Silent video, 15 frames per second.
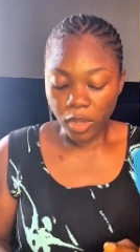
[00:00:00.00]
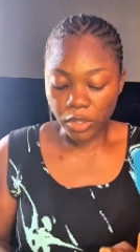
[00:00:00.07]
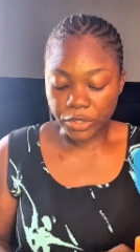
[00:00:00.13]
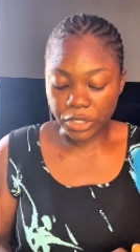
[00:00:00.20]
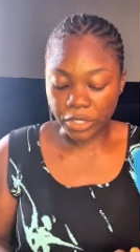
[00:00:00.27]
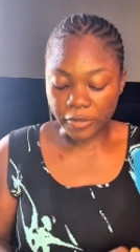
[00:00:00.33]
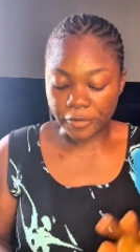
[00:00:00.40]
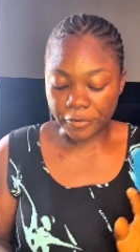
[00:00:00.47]

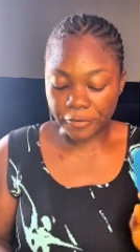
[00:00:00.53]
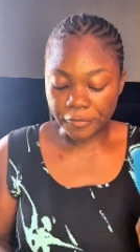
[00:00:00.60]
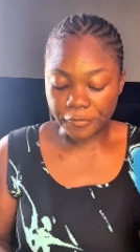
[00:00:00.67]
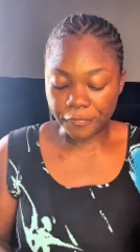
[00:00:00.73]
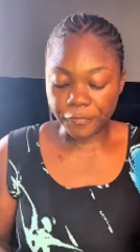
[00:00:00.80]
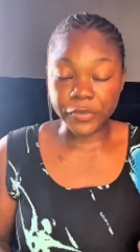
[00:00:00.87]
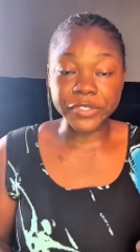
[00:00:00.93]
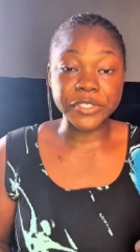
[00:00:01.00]
the
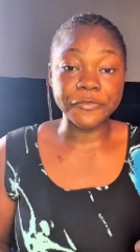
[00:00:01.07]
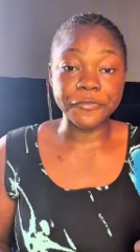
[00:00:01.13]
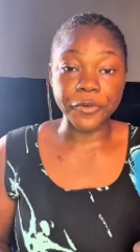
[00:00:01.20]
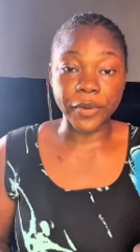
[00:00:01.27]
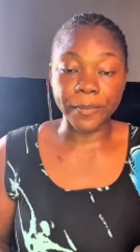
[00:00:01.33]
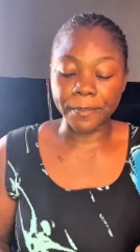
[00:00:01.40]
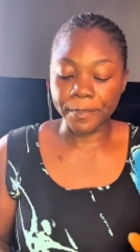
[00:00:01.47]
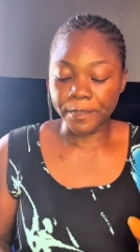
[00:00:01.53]
first
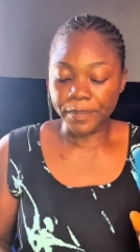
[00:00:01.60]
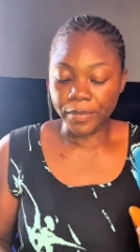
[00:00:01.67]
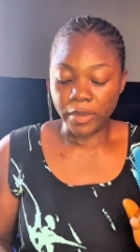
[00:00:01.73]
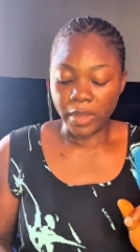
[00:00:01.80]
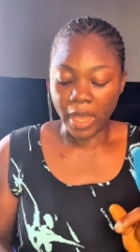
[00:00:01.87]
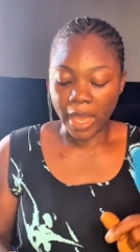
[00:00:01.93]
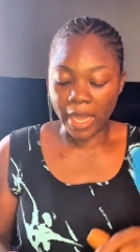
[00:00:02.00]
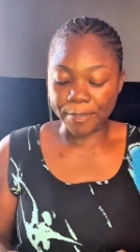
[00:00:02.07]
frame.
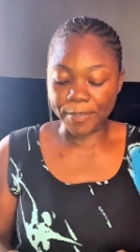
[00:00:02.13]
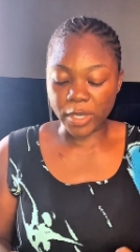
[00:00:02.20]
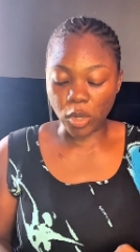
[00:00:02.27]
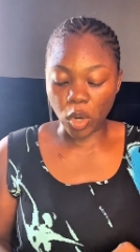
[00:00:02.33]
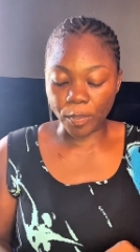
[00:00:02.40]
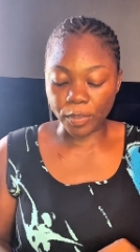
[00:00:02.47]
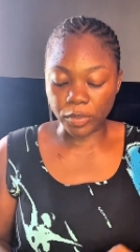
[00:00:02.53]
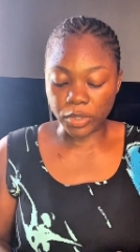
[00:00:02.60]
I pick
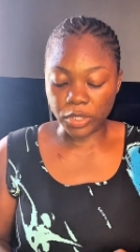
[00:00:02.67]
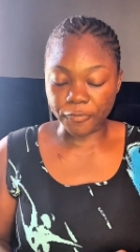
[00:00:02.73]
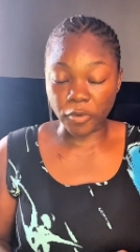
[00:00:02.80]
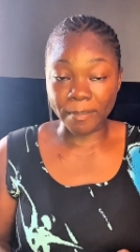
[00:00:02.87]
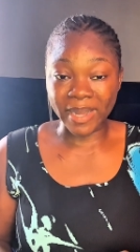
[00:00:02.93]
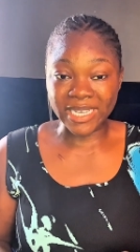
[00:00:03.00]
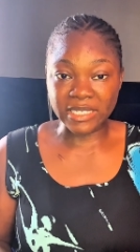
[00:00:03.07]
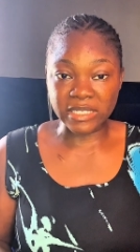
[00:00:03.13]
up from
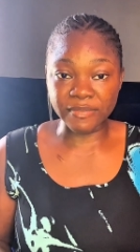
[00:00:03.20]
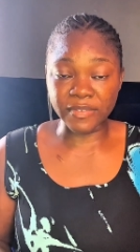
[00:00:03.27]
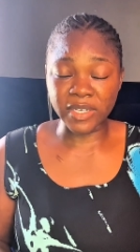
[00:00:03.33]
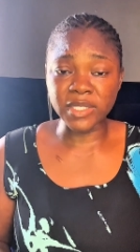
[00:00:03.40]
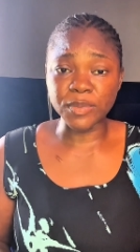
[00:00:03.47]
my device,